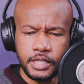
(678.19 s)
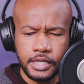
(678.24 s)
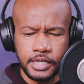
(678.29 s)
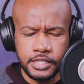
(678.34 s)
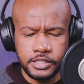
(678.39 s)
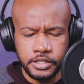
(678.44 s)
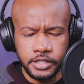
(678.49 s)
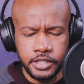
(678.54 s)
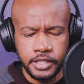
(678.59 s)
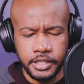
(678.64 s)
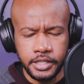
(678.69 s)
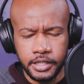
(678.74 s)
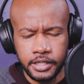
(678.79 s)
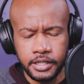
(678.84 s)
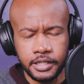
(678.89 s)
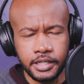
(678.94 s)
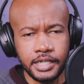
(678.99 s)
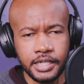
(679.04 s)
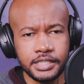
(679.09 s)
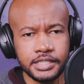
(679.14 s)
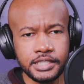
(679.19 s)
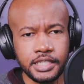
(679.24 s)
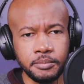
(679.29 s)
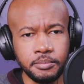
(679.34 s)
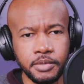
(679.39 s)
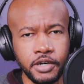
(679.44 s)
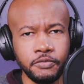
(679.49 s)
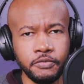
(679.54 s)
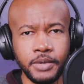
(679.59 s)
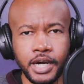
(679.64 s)
As you can hear, I said
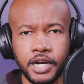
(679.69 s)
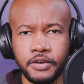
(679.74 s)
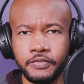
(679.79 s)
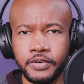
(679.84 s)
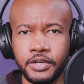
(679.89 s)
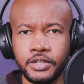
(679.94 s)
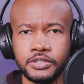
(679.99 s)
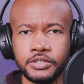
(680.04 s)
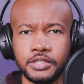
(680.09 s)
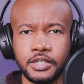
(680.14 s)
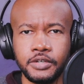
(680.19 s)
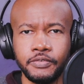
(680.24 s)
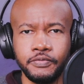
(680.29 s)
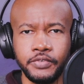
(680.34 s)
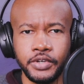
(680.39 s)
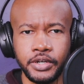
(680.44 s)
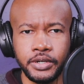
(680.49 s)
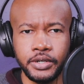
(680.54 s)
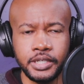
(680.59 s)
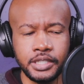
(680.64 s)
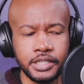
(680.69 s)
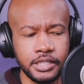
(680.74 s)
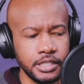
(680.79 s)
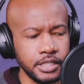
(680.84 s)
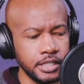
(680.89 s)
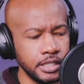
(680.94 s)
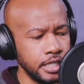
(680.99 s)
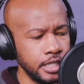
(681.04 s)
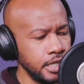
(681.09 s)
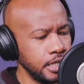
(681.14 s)
both microphones are very
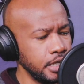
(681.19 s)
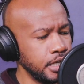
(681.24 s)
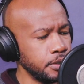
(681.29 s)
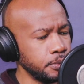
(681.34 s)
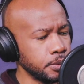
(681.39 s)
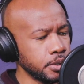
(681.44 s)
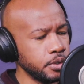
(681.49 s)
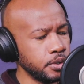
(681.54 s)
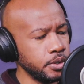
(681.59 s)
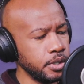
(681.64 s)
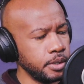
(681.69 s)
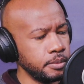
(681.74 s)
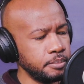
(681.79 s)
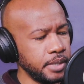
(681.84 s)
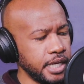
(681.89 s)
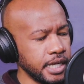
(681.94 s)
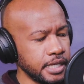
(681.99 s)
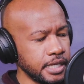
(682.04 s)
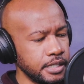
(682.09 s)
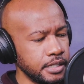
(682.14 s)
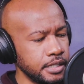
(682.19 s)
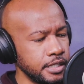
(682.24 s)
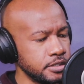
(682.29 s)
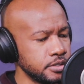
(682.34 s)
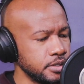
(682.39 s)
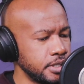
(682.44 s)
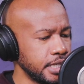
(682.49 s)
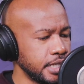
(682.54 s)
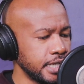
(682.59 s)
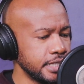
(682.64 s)
good, and recording back at
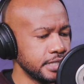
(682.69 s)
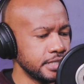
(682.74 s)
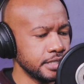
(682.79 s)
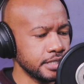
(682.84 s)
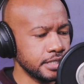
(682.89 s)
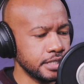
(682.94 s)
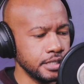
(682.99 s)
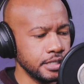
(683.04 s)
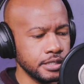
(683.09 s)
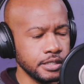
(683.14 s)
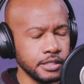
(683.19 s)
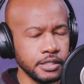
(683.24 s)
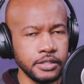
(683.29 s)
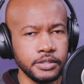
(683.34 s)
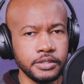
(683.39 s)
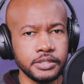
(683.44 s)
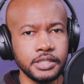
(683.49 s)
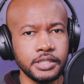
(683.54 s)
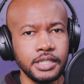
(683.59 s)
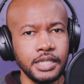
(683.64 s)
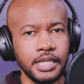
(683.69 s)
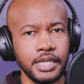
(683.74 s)
196 kilohertz,